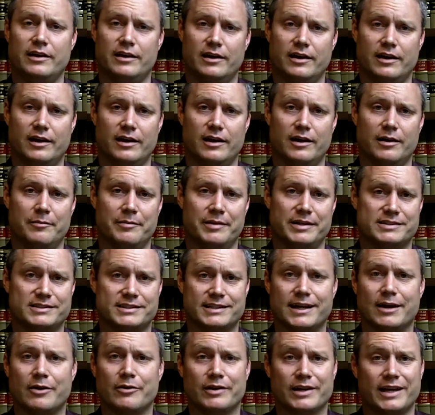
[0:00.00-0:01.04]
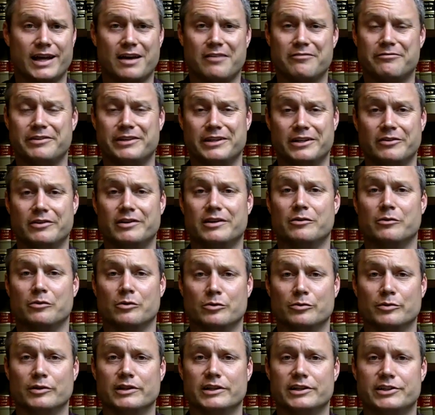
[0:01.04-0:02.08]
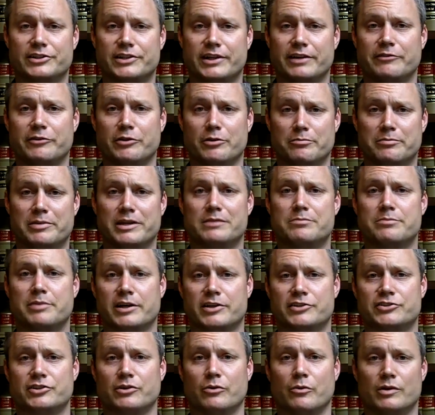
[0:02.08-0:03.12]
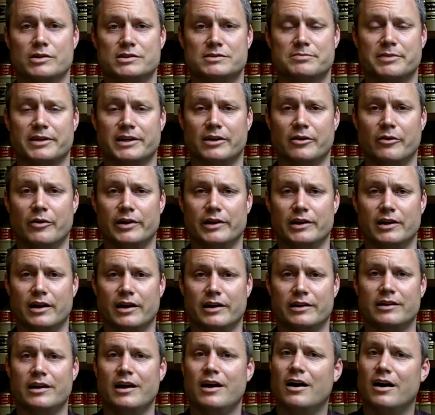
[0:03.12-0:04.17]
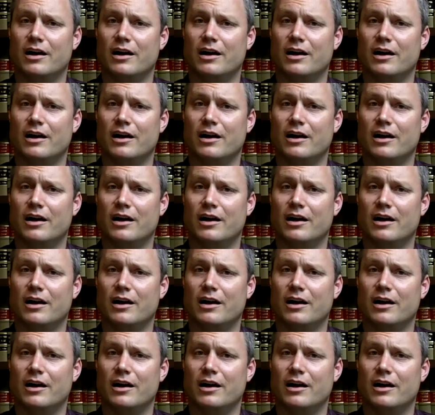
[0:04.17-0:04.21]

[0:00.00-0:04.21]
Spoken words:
It's an hour-and-a-half video, and it will really give you a big picture of what's been going on.